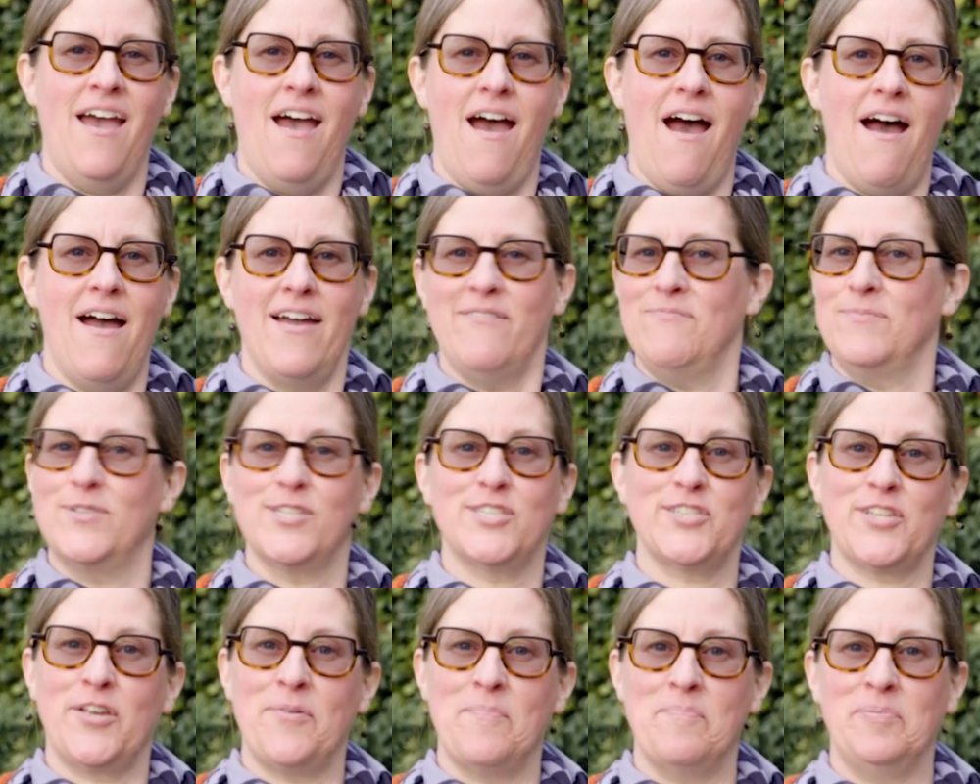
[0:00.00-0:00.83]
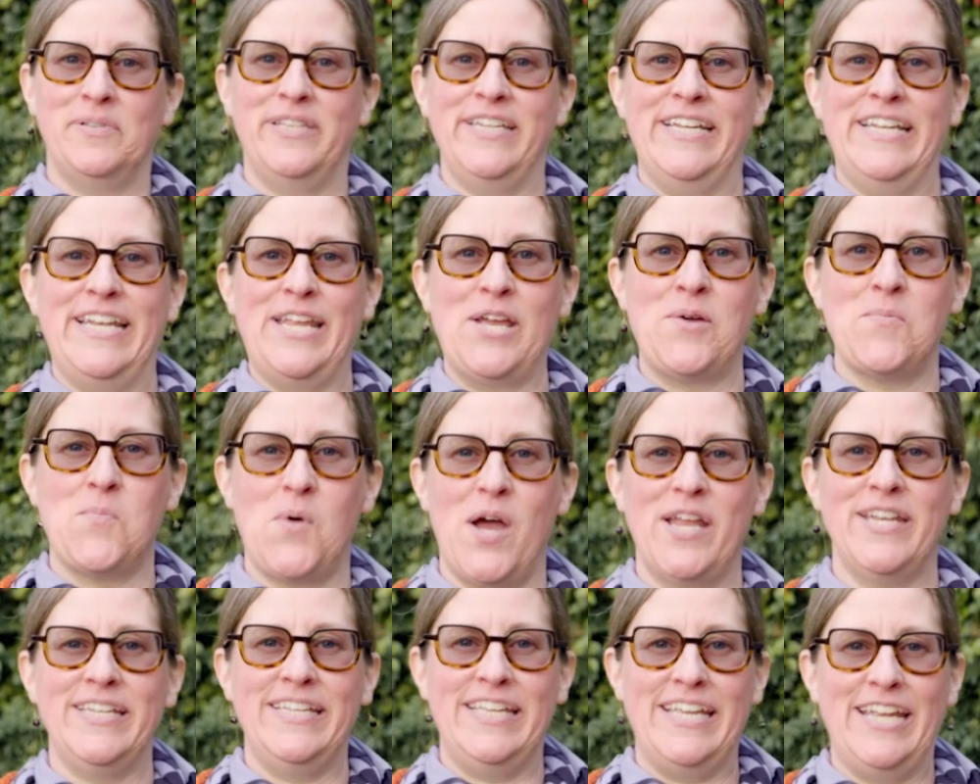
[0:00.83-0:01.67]
I'm just completing
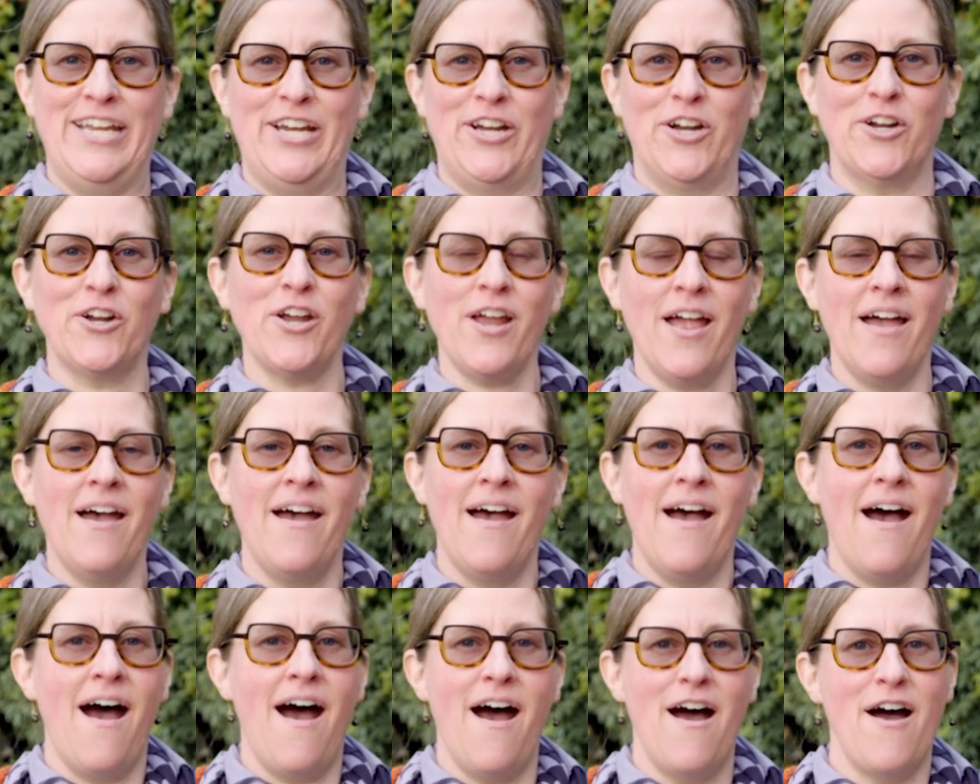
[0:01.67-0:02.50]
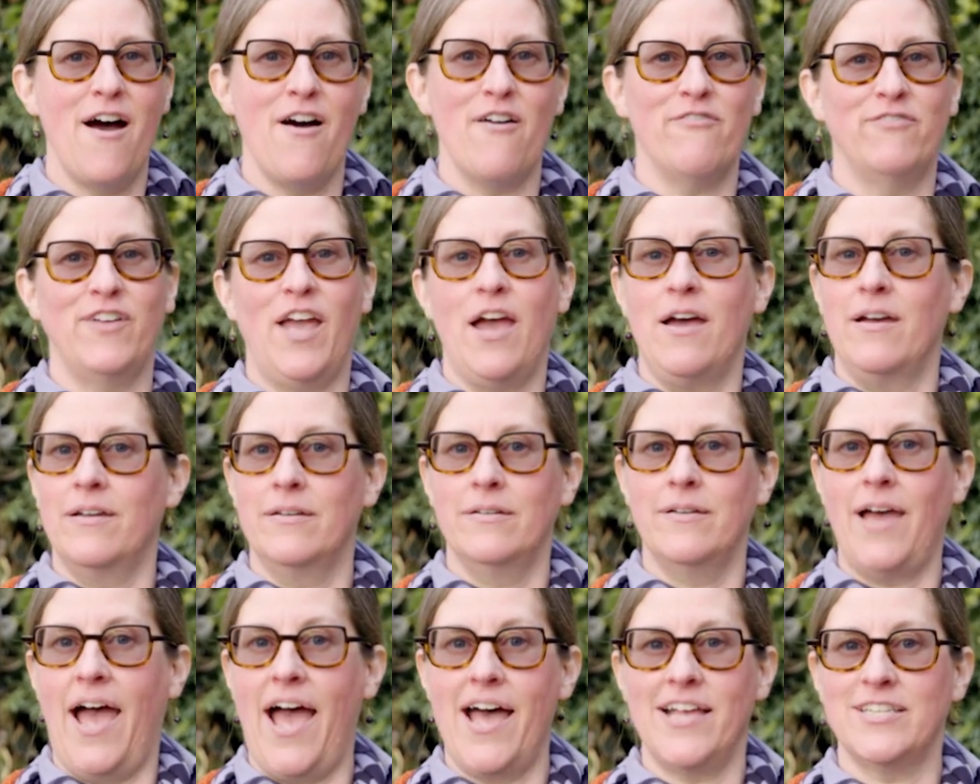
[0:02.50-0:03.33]
1 year
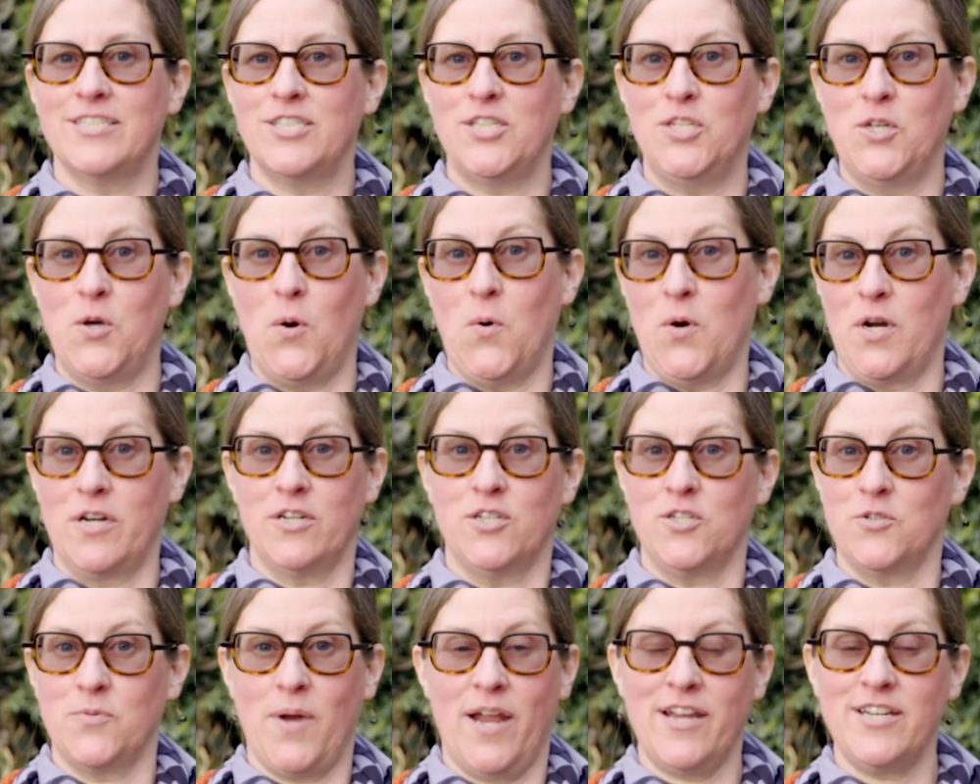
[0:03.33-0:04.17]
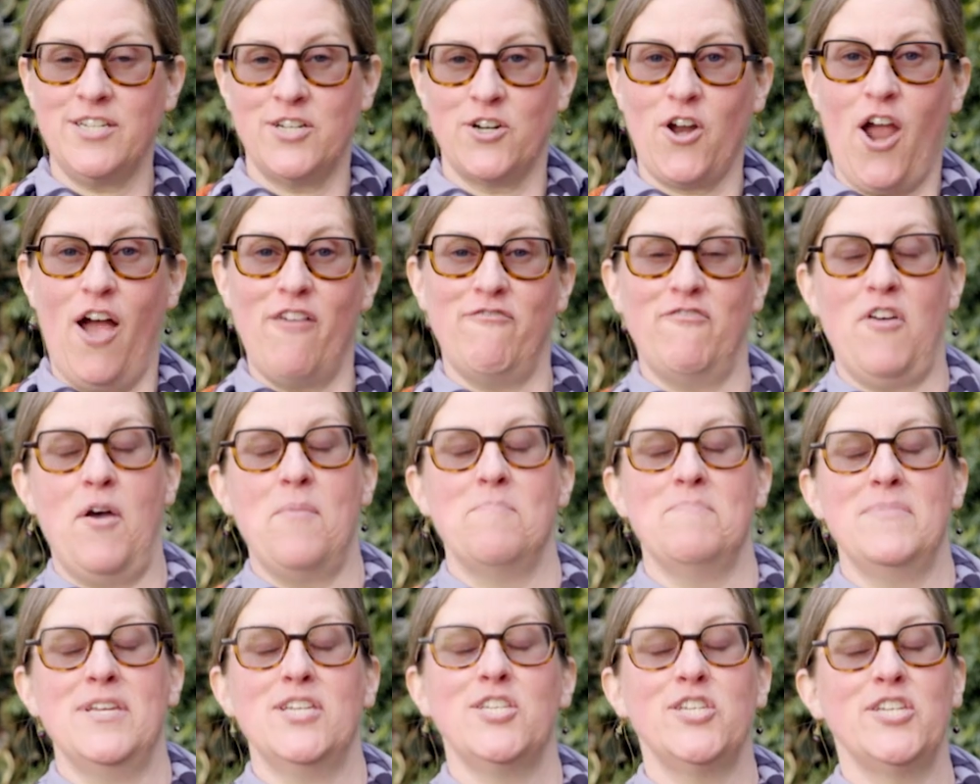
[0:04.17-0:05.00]
as your Director of
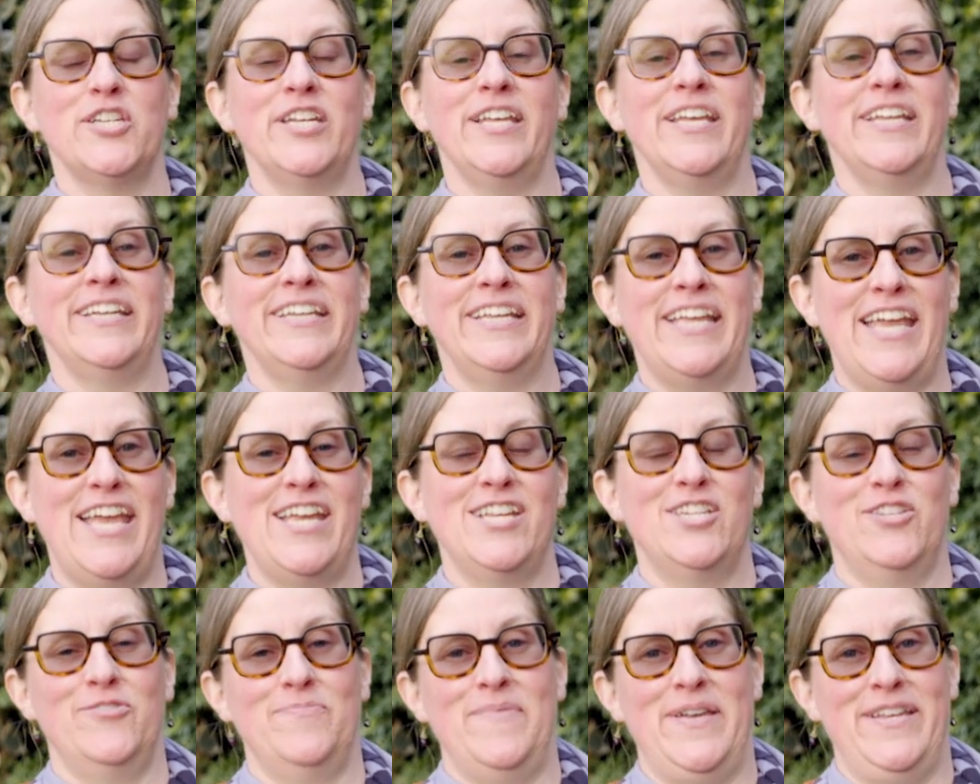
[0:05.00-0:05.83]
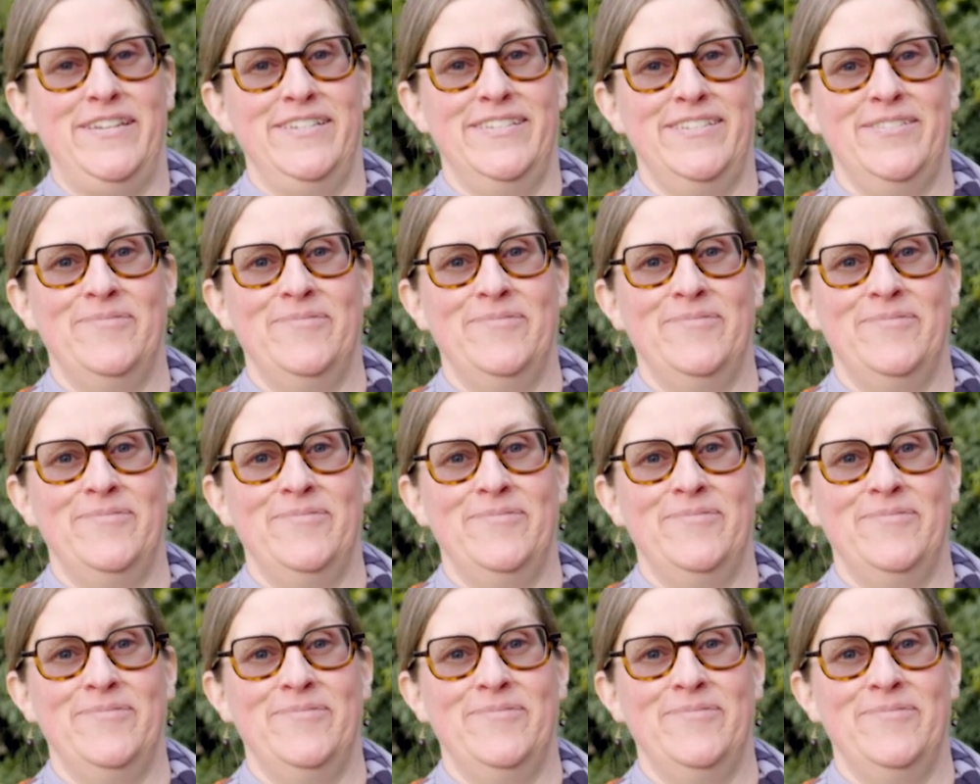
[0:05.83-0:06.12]
Mission Engagement.